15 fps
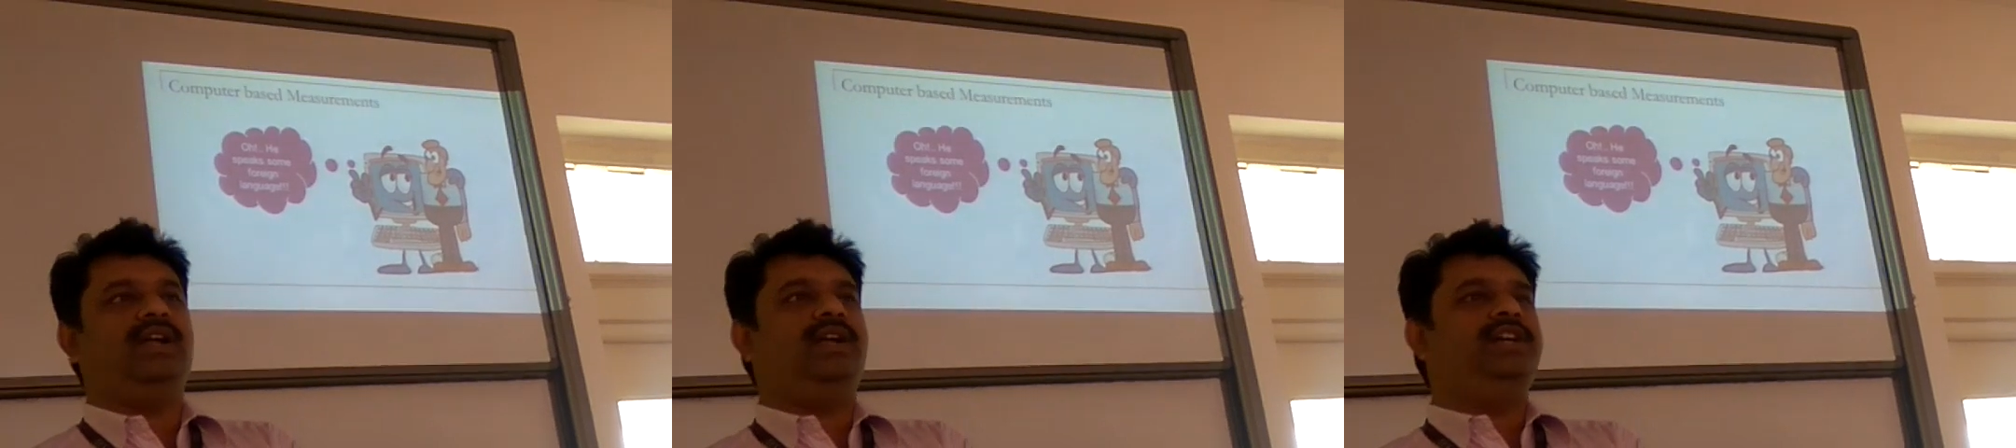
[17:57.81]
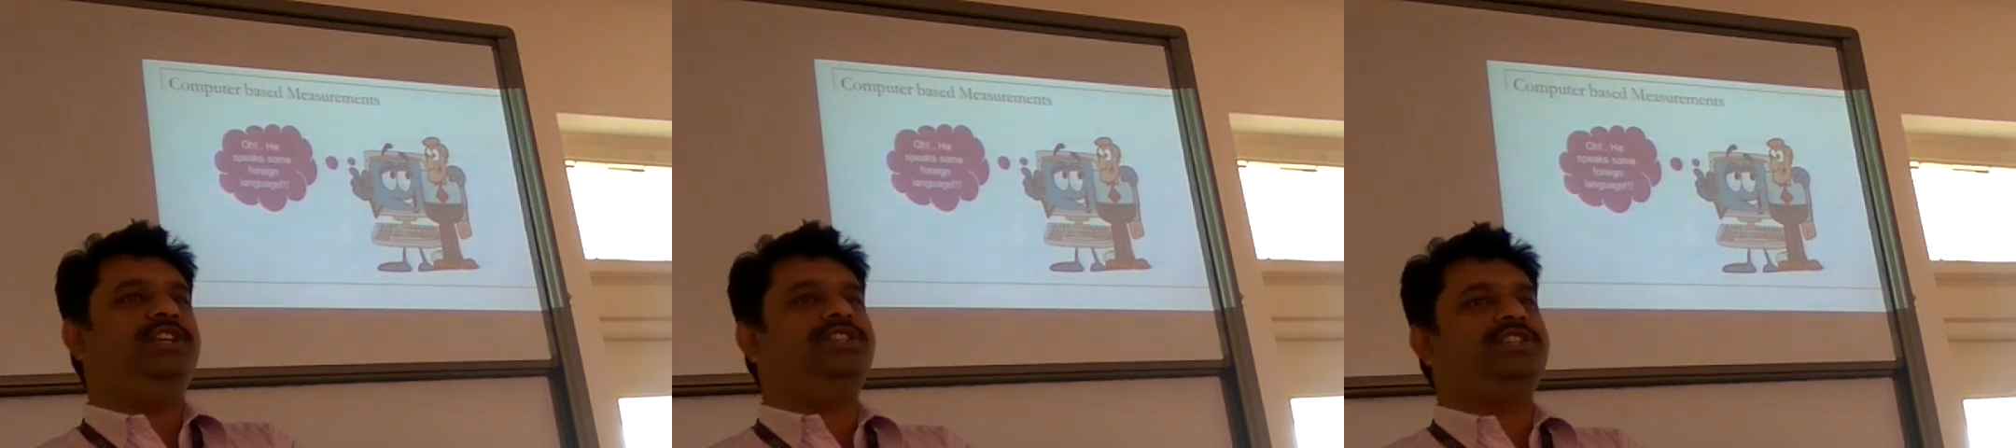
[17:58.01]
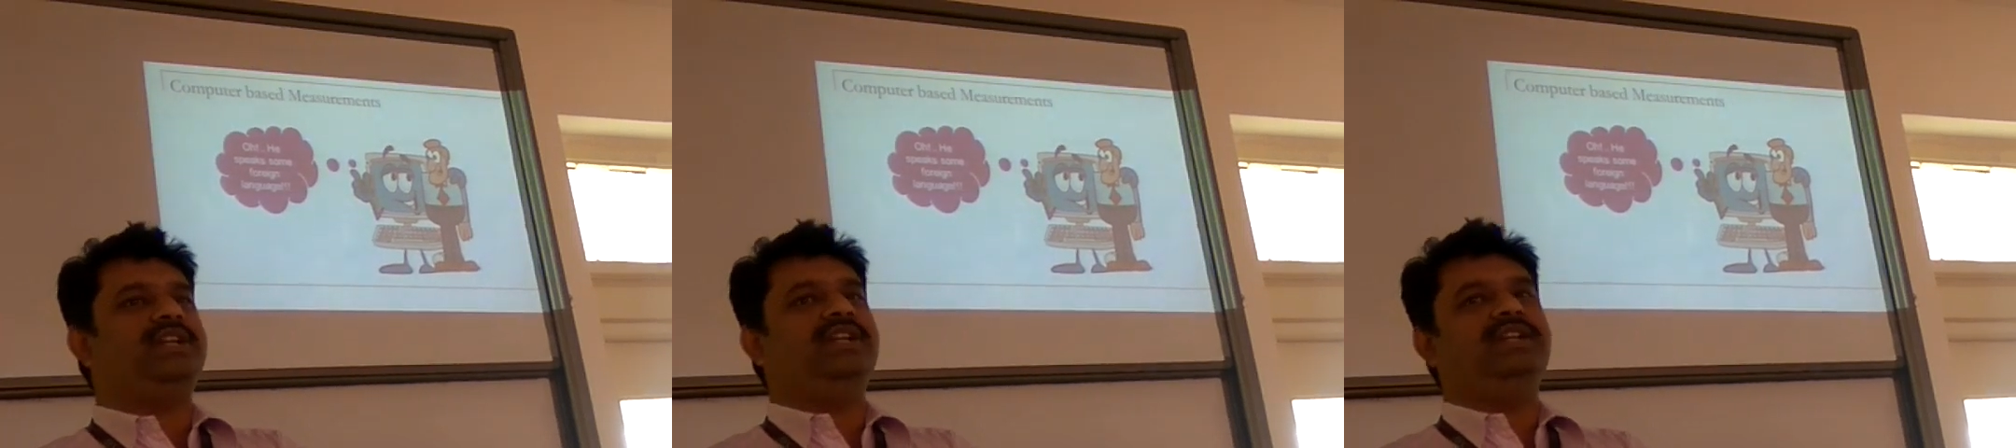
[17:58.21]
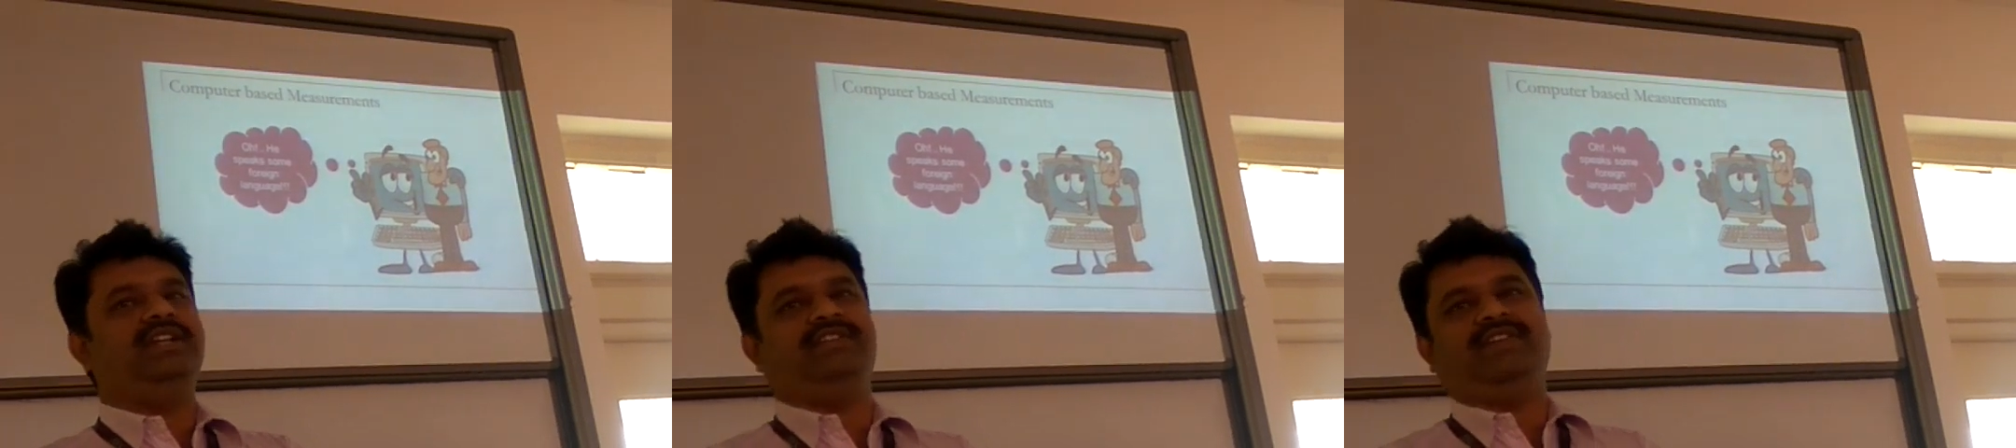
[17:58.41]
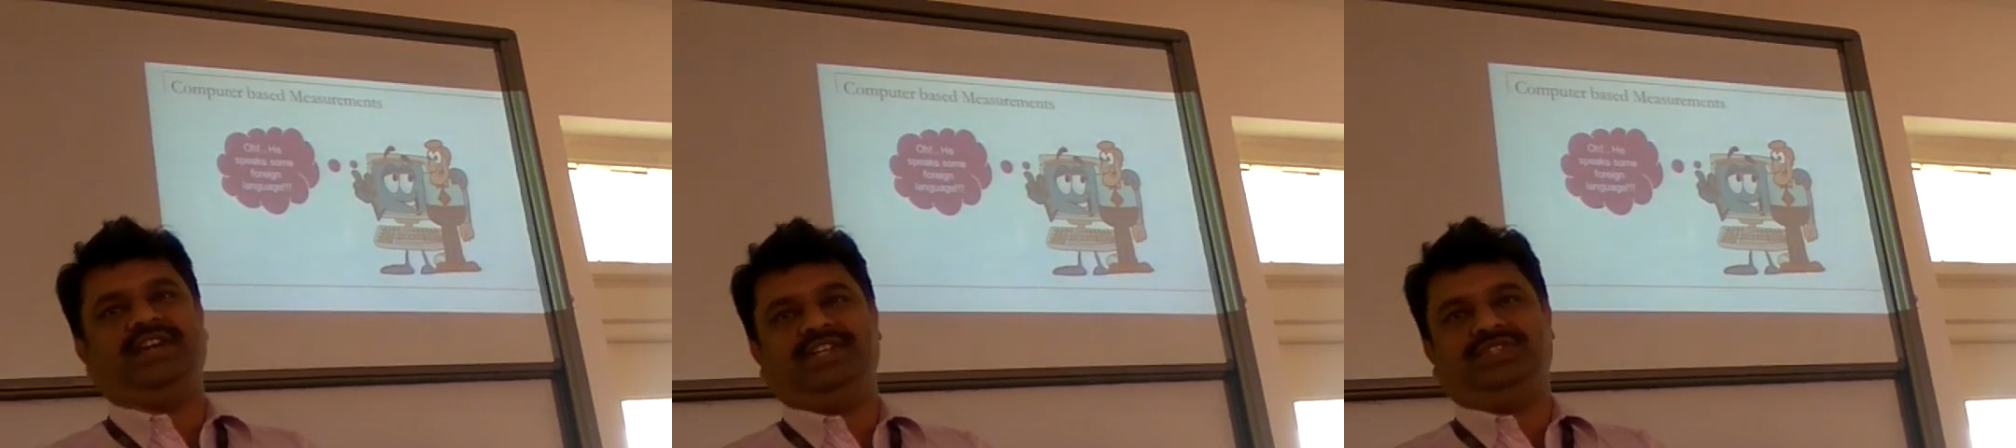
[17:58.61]
digital
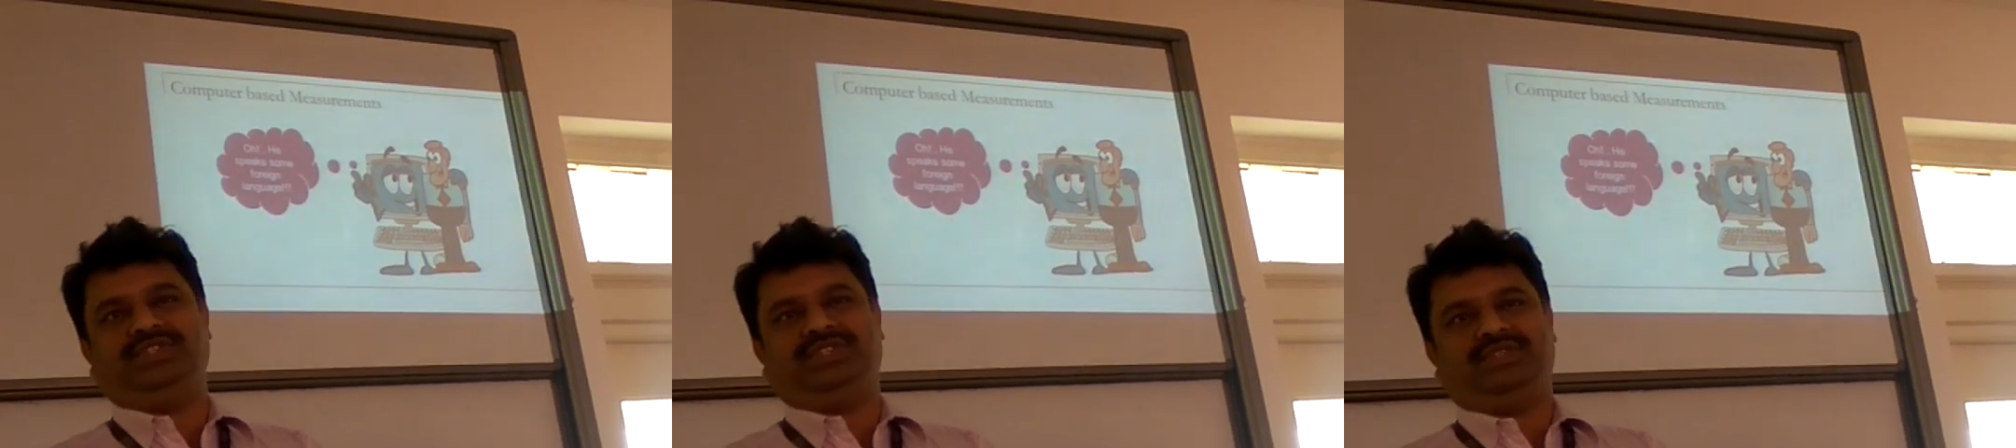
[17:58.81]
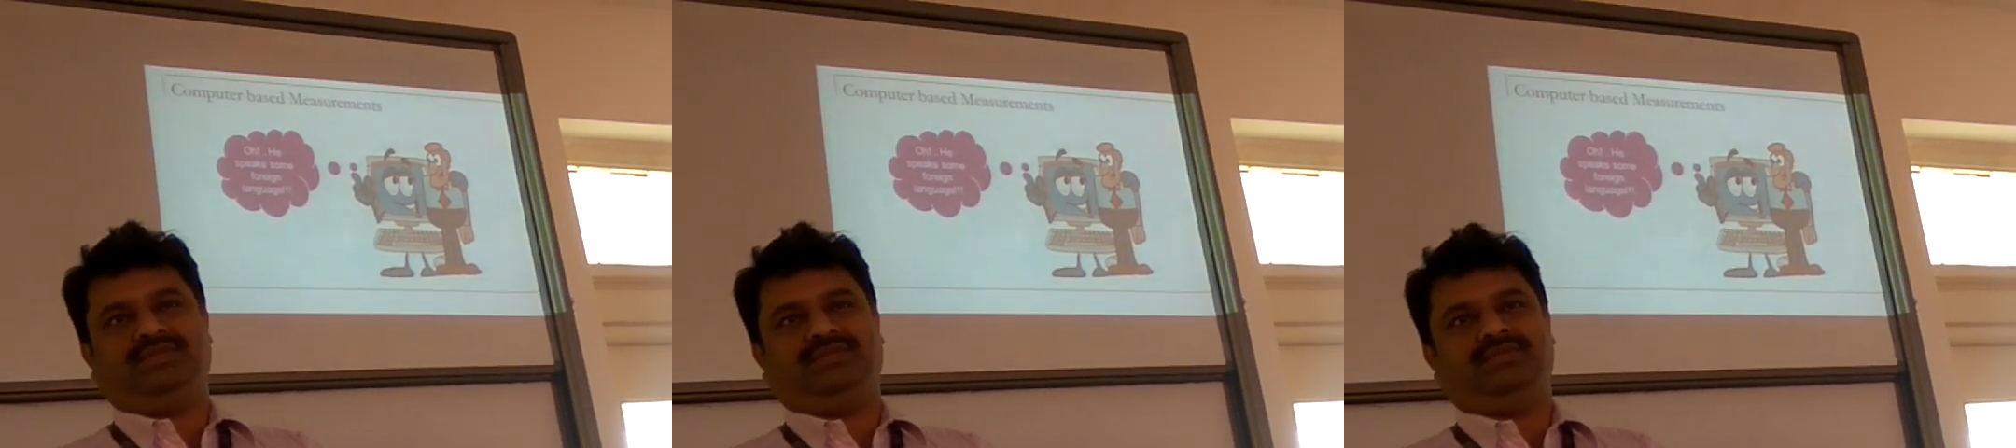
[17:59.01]
device.